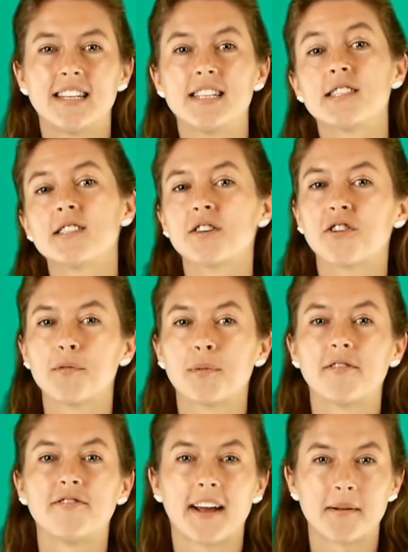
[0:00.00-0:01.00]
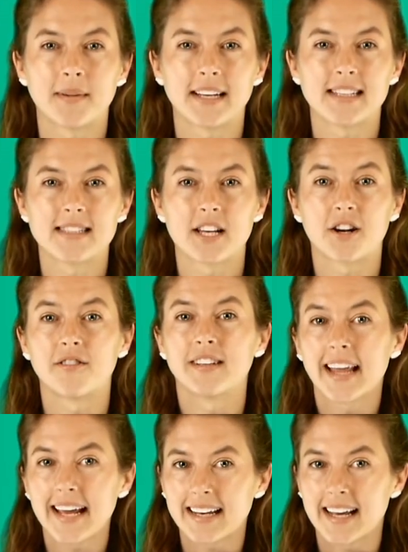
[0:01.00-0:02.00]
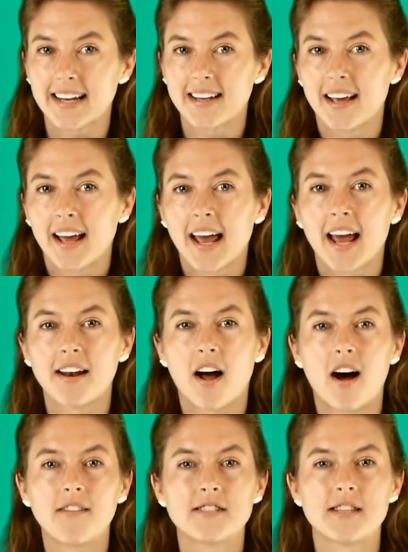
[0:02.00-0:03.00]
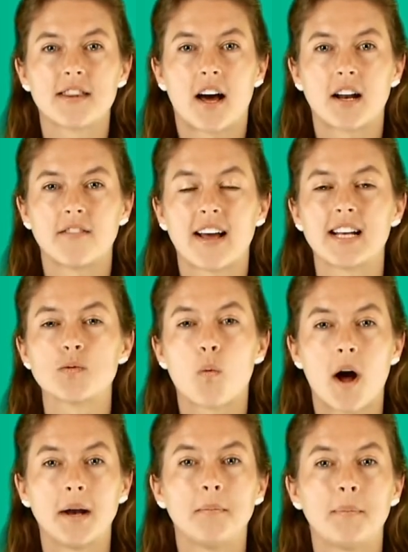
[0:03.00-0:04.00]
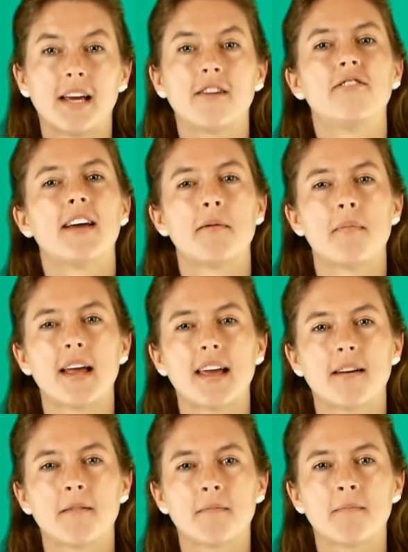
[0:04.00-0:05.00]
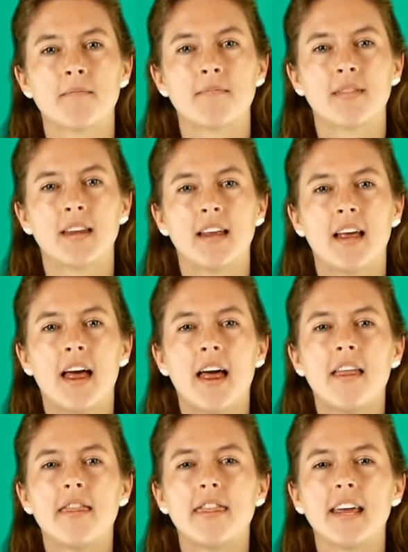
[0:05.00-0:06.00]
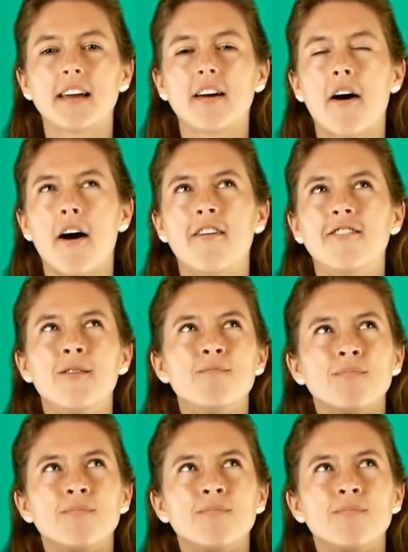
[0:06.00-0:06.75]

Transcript: This is a group of families that are related and often thought of as one big family. Think of